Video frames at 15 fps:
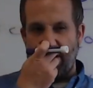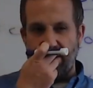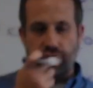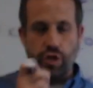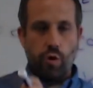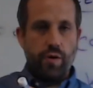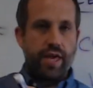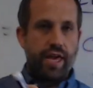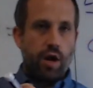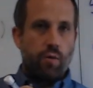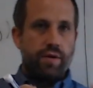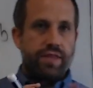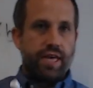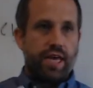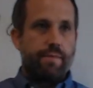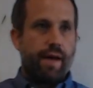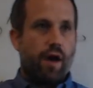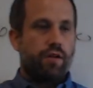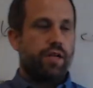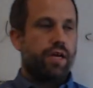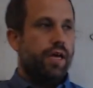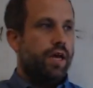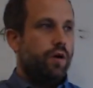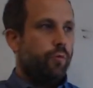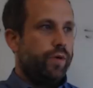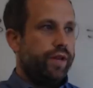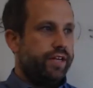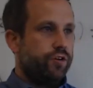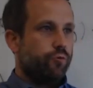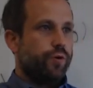So here we think about, we need
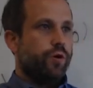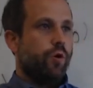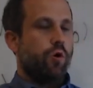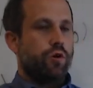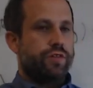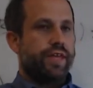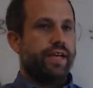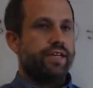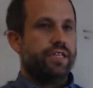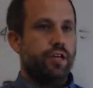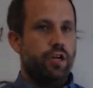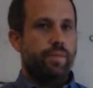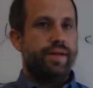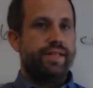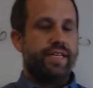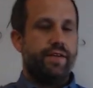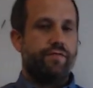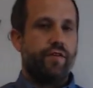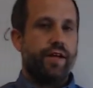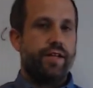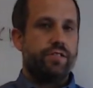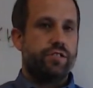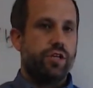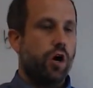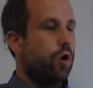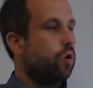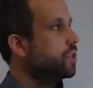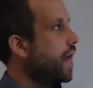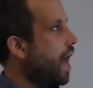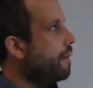to reorder things a little bit different. So
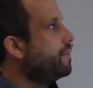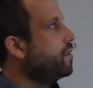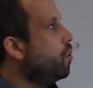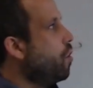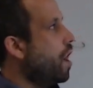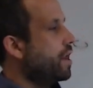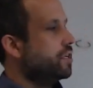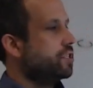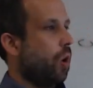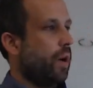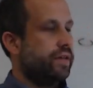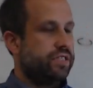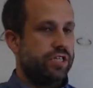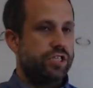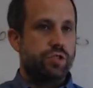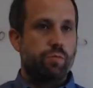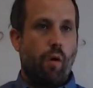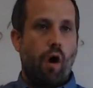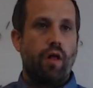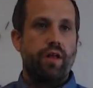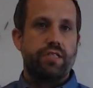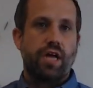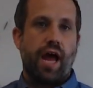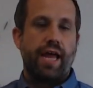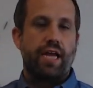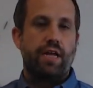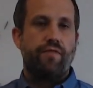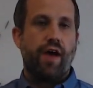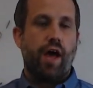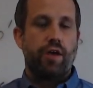lambda 1 is always the smallest
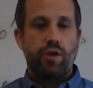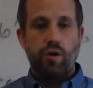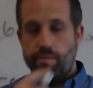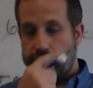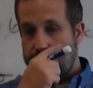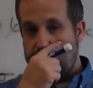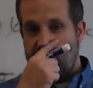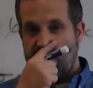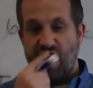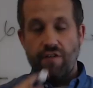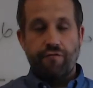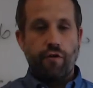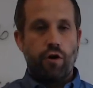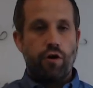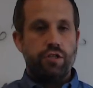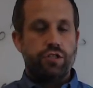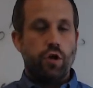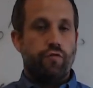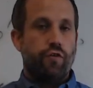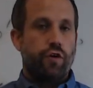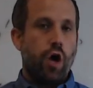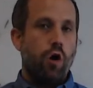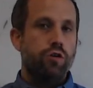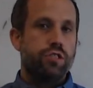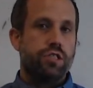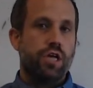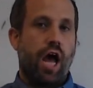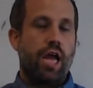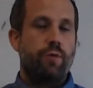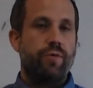eigenvalue. So for
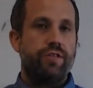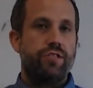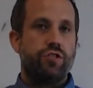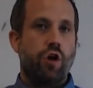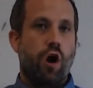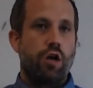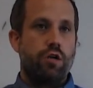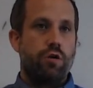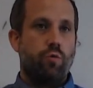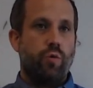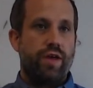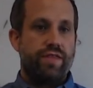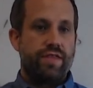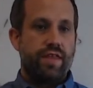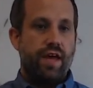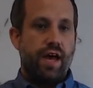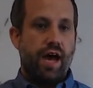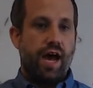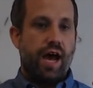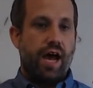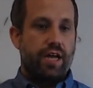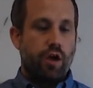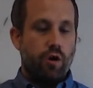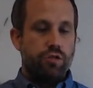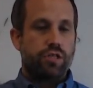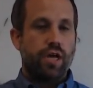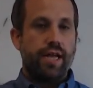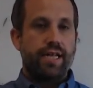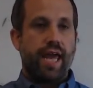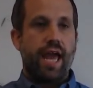cosine, we start with
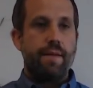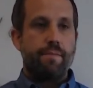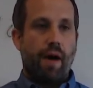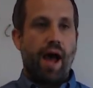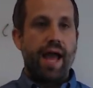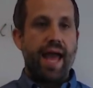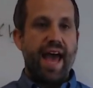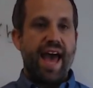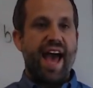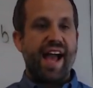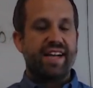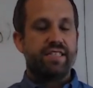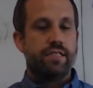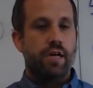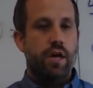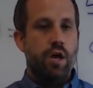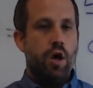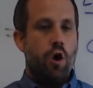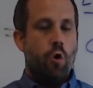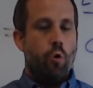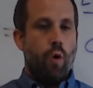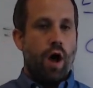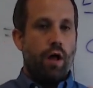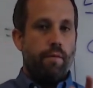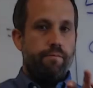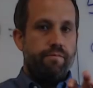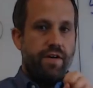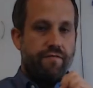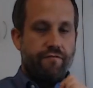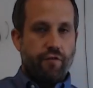cosine k pi x. Well,
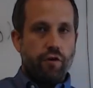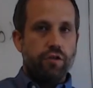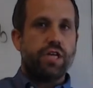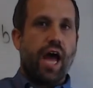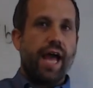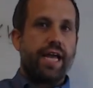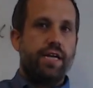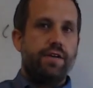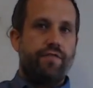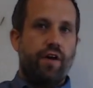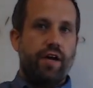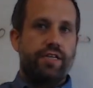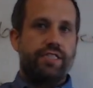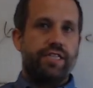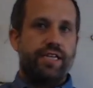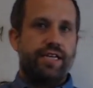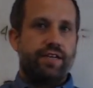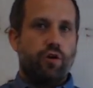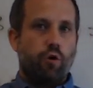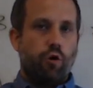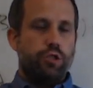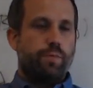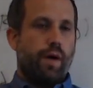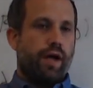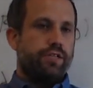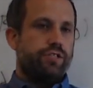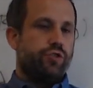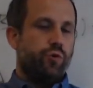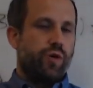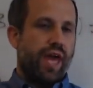the first eigenfunction corresponds
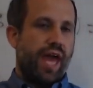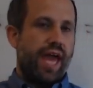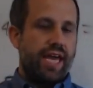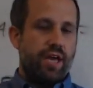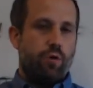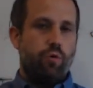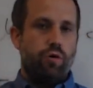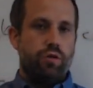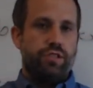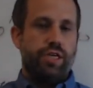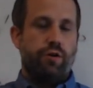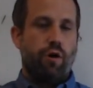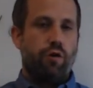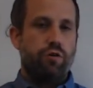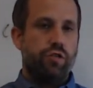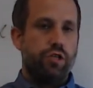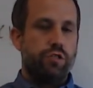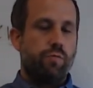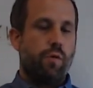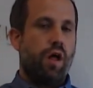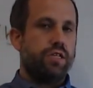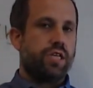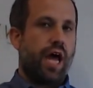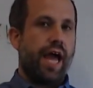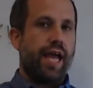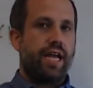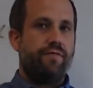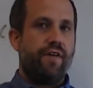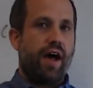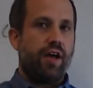to k equals 0. So the smallest
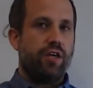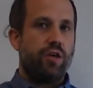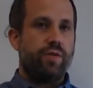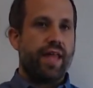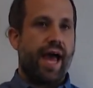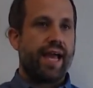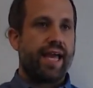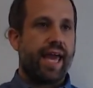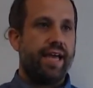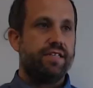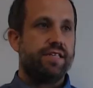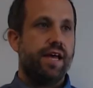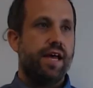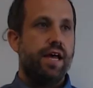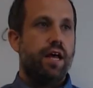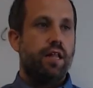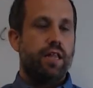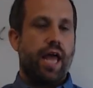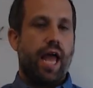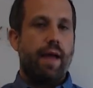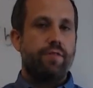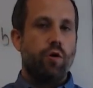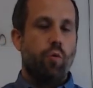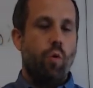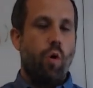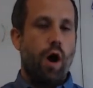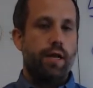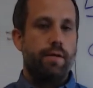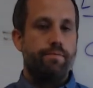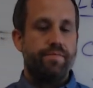eigenvalue in that case, lambda
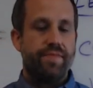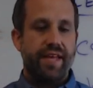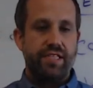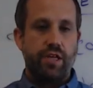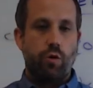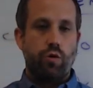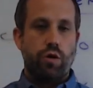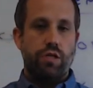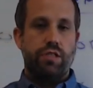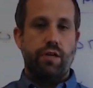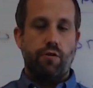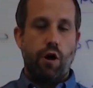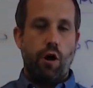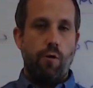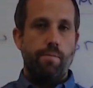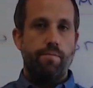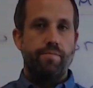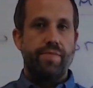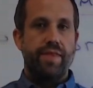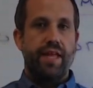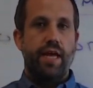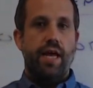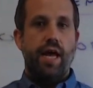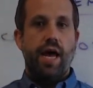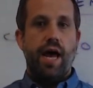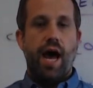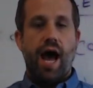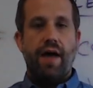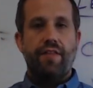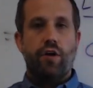1 is equal to 0.
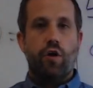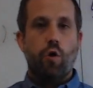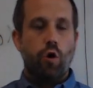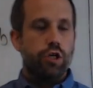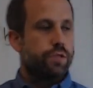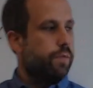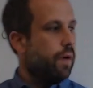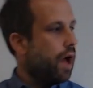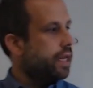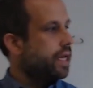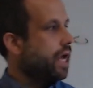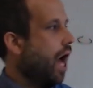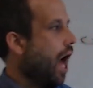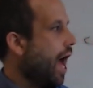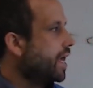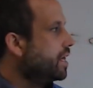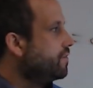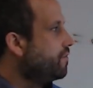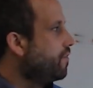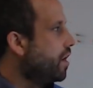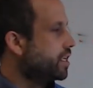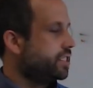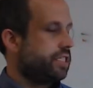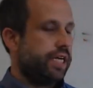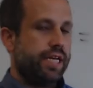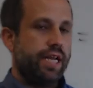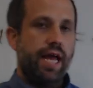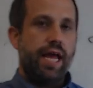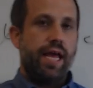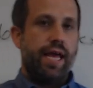The corresponding eigenfunction
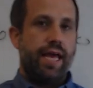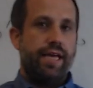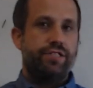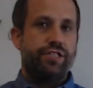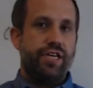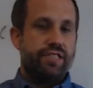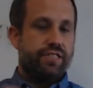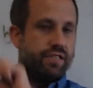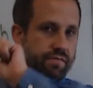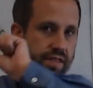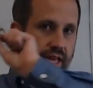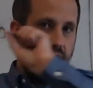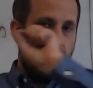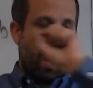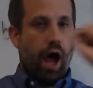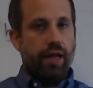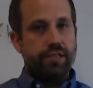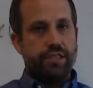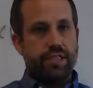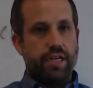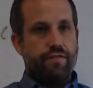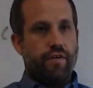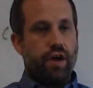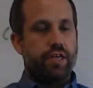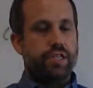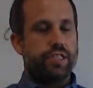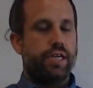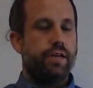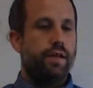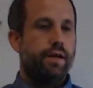is just the constant
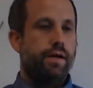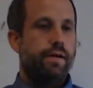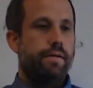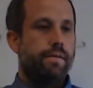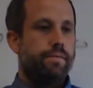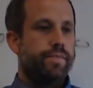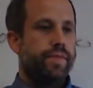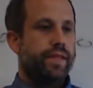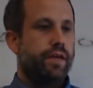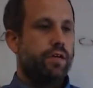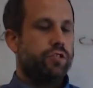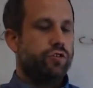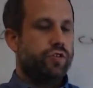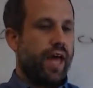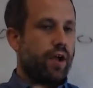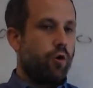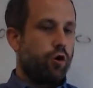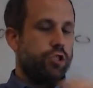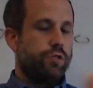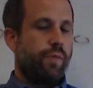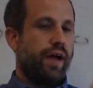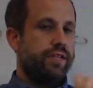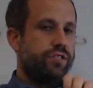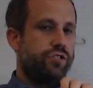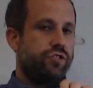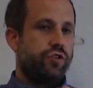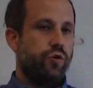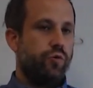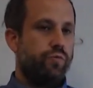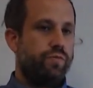function. So that corresponds
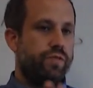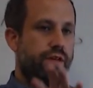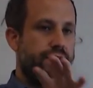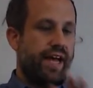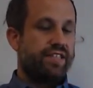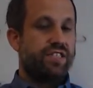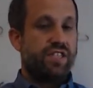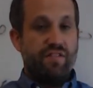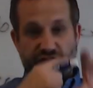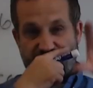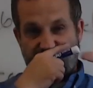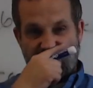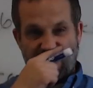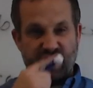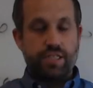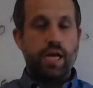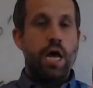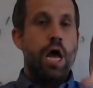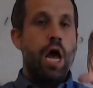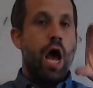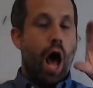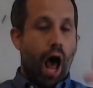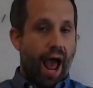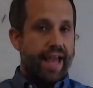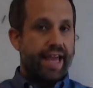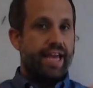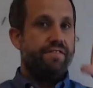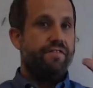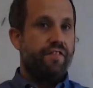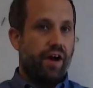to, that's the first
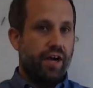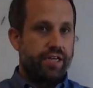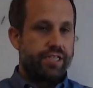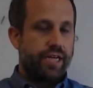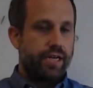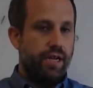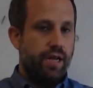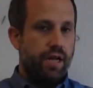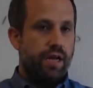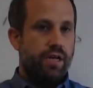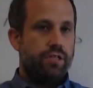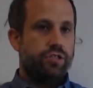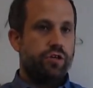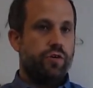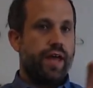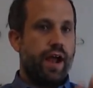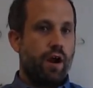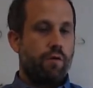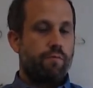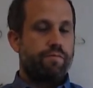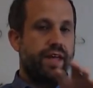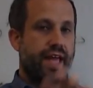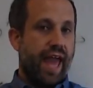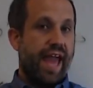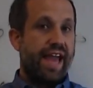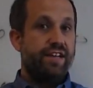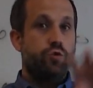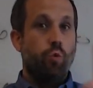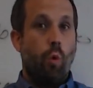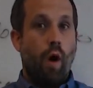eigenfunction. So there the k is
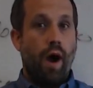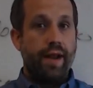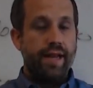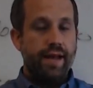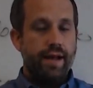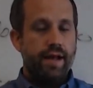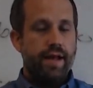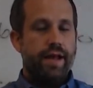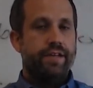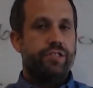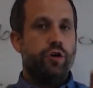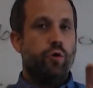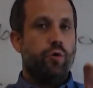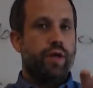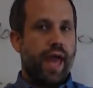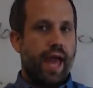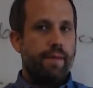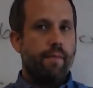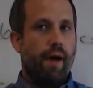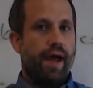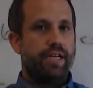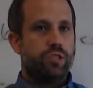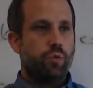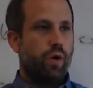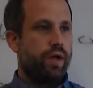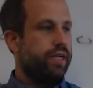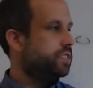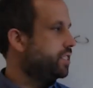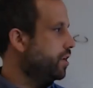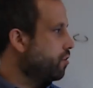1. So k minus 1 is
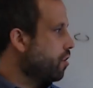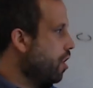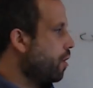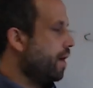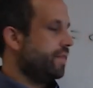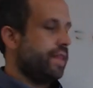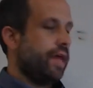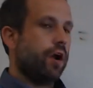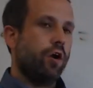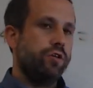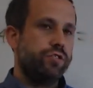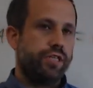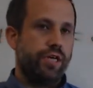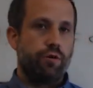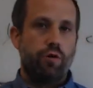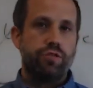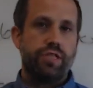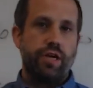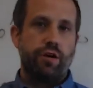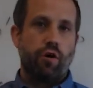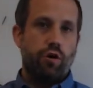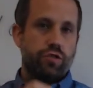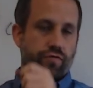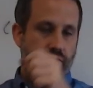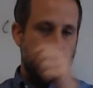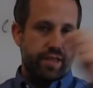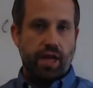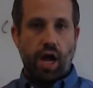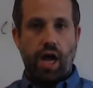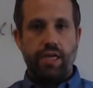0, and there are 0 zeros for the
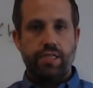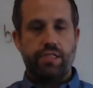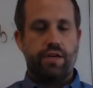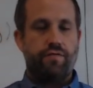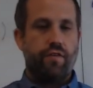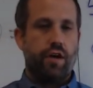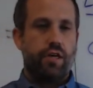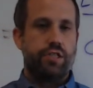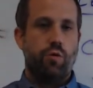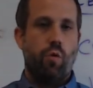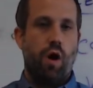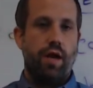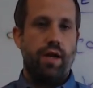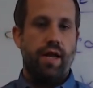constant function 1.